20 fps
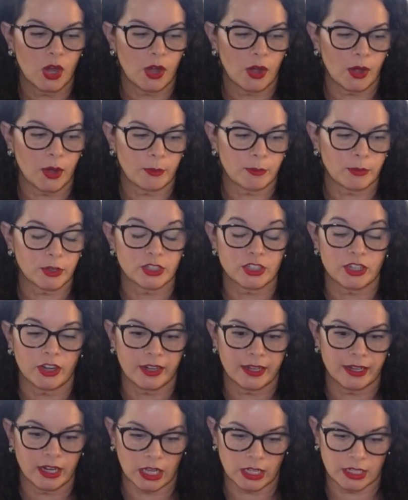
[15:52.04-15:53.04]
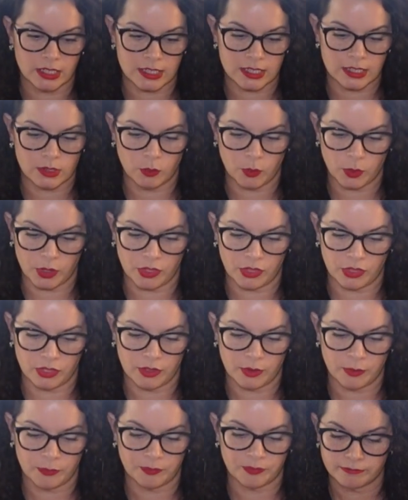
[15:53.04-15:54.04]
or target us
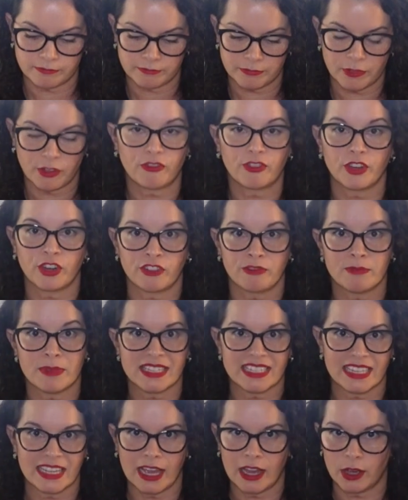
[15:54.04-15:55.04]
with fear of missing